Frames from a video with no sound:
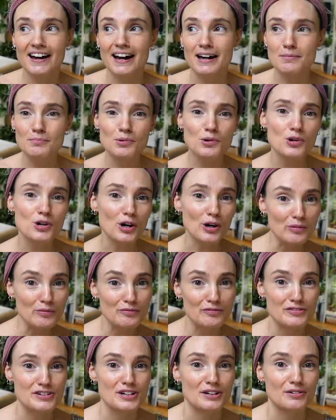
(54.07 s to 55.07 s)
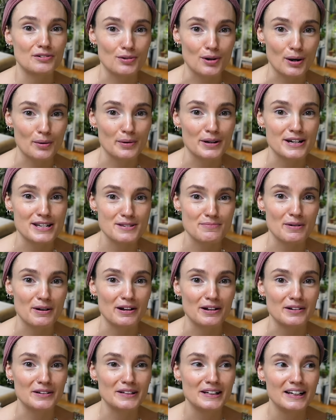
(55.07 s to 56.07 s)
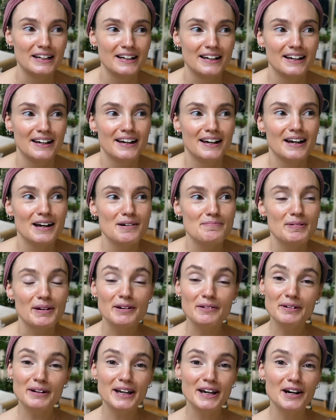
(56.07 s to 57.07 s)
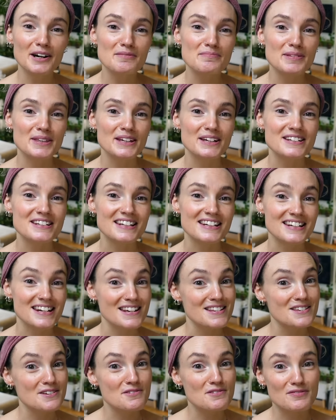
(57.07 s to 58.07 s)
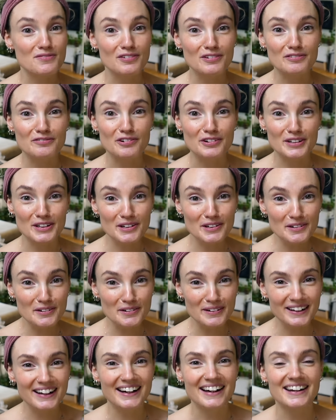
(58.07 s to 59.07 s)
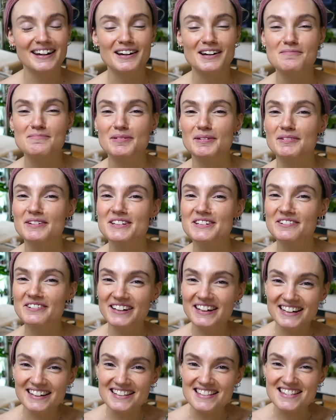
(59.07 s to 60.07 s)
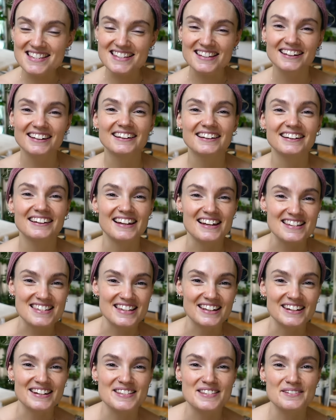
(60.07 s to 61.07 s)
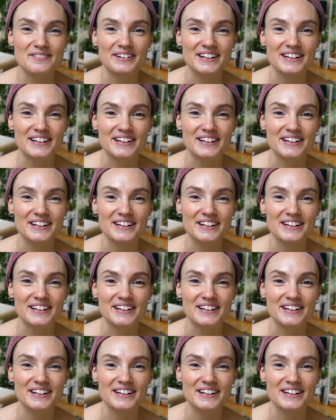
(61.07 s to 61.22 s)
and more confident grower as well. But I really hope that it is useful for you and I hope you enjoy it. Let's get into